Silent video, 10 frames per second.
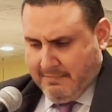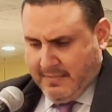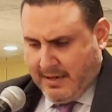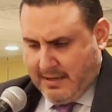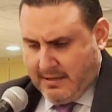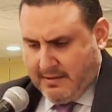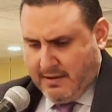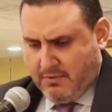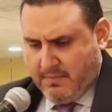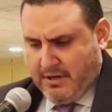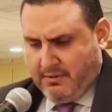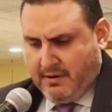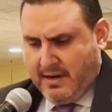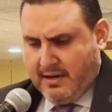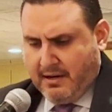Uh, they will be
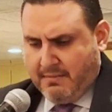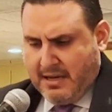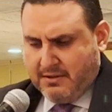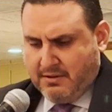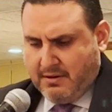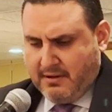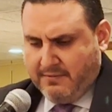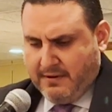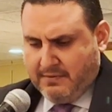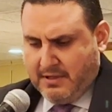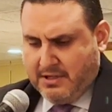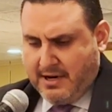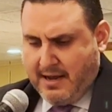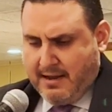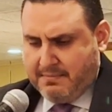creating about 250
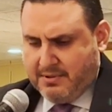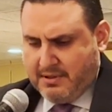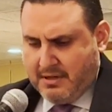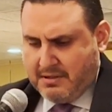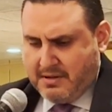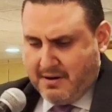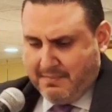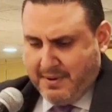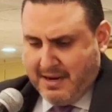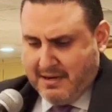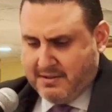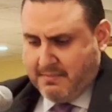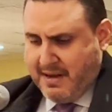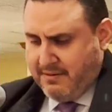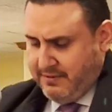jobs. Uh, starting pay is
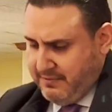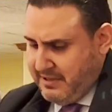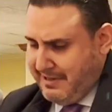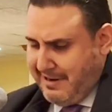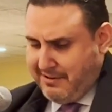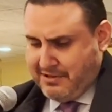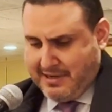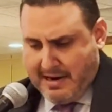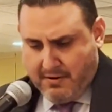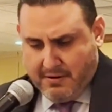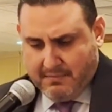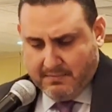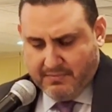about $15 an hour.